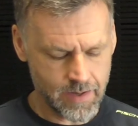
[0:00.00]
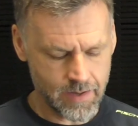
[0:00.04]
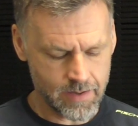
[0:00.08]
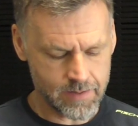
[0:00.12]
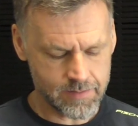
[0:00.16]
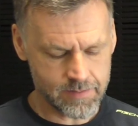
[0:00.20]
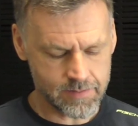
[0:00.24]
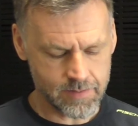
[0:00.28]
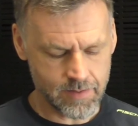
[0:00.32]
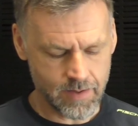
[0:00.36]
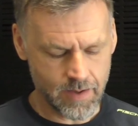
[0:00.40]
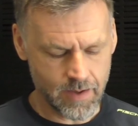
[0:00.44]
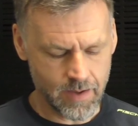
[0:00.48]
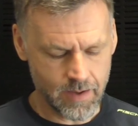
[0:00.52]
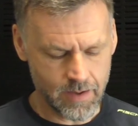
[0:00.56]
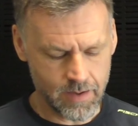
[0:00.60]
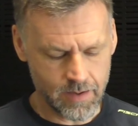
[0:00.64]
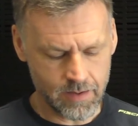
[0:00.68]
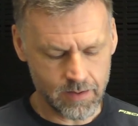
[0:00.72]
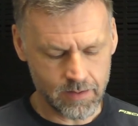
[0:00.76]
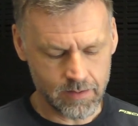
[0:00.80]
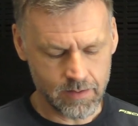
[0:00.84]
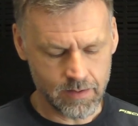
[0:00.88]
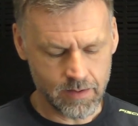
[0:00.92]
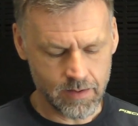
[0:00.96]
has
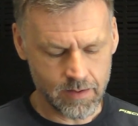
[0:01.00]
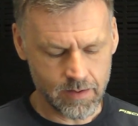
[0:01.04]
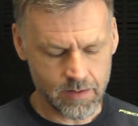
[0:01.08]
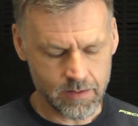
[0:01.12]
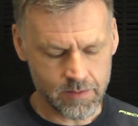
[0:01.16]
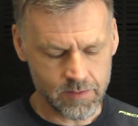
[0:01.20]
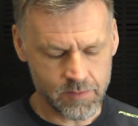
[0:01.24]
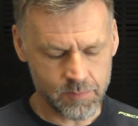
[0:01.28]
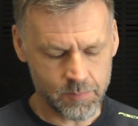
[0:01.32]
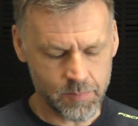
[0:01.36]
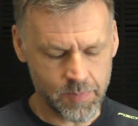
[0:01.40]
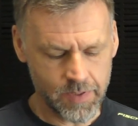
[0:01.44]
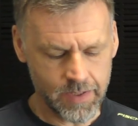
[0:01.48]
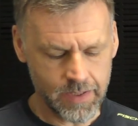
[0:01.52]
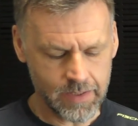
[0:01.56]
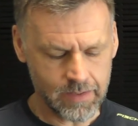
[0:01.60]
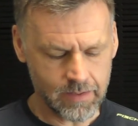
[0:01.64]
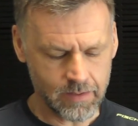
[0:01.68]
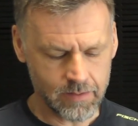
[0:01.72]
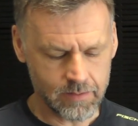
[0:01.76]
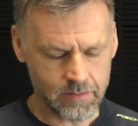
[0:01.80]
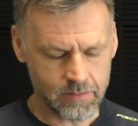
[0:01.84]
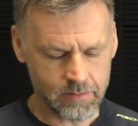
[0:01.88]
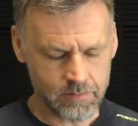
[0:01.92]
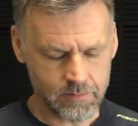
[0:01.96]
a speed
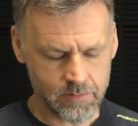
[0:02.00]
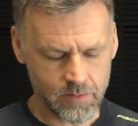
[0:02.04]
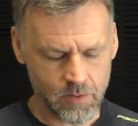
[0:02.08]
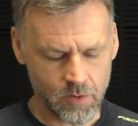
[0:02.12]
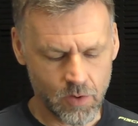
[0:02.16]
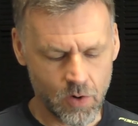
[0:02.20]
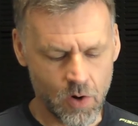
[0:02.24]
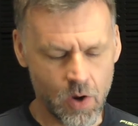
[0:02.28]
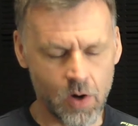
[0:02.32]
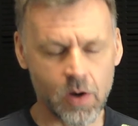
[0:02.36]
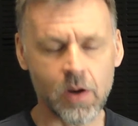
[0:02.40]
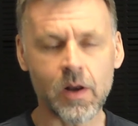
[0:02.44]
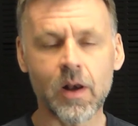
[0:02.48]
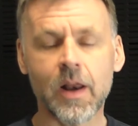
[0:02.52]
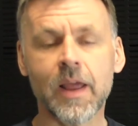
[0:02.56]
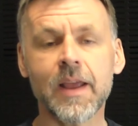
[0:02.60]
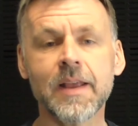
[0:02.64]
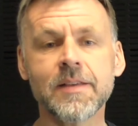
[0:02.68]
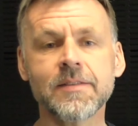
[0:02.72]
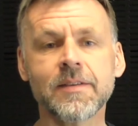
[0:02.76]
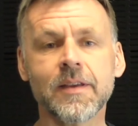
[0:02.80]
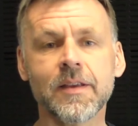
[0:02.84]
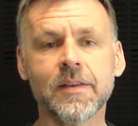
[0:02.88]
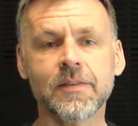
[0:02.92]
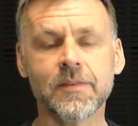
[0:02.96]
lock
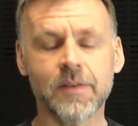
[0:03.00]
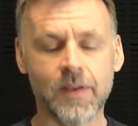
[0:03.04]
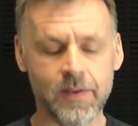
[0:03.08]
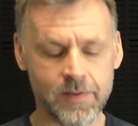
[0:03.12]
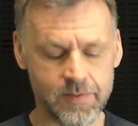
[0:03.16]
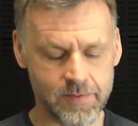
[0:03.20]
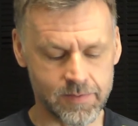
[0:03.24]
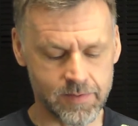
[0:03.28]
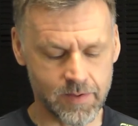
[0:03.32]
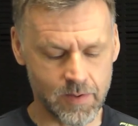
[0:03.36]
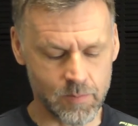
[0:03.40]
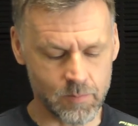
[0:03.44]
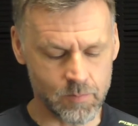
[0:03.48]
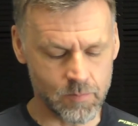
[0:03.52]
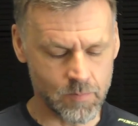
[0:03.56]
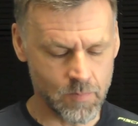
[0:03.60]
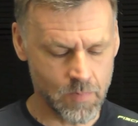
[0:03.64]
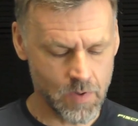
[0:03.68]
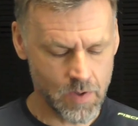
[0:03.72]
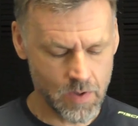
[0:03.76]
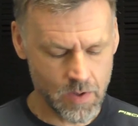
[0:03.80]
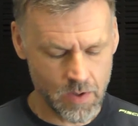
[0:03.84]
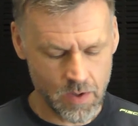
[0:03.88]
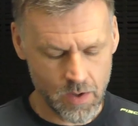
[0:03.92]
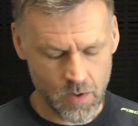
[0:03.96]
lacing system
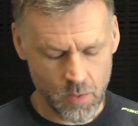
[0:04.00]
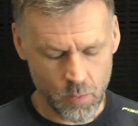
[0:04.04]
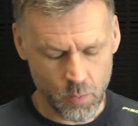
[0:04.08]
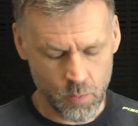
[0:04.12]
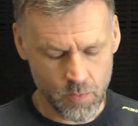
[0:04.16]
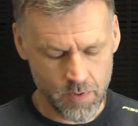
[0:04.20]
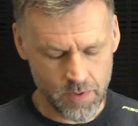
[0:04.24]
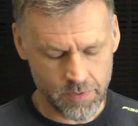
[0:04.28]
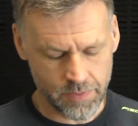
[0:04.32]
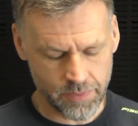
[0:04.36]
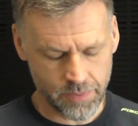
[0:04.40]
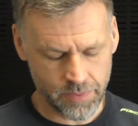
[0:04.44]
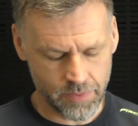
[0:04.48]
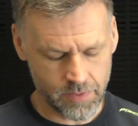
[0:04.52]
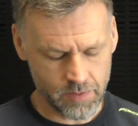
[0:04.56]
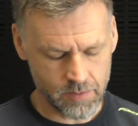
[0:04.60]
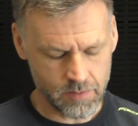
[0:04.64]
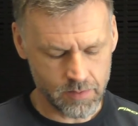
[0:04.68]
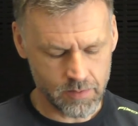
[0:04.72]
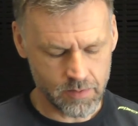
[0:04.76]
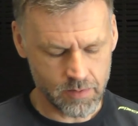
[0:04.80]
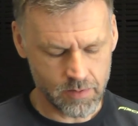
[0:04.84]
with